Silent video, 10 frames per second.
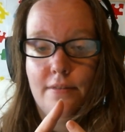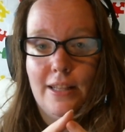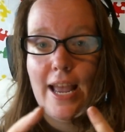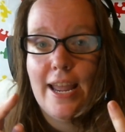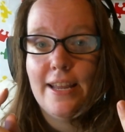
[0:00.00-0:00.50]

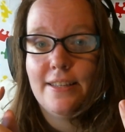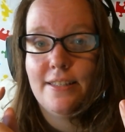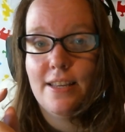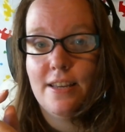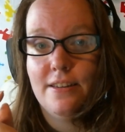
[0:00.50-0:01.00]

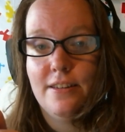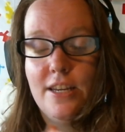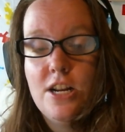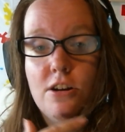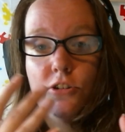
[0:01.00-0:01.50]
lace, and
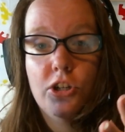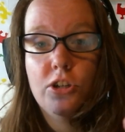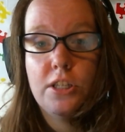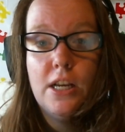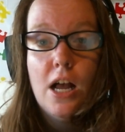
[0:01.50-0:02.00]
you're
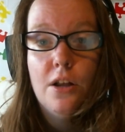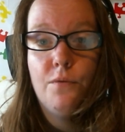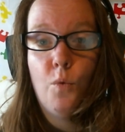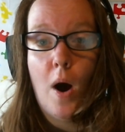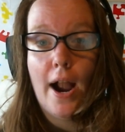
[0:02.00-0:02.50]
using a
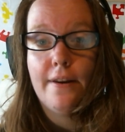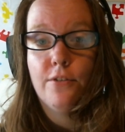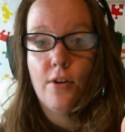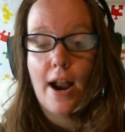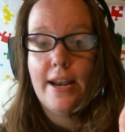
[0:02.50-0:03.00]
wide
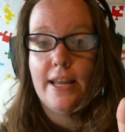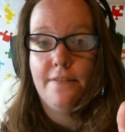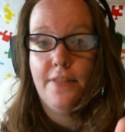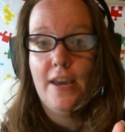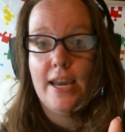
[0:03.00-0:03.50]
variety
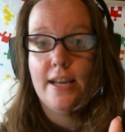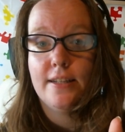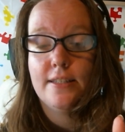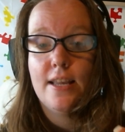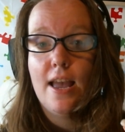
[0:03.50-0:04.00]
of
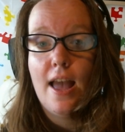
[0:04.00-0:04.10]
things.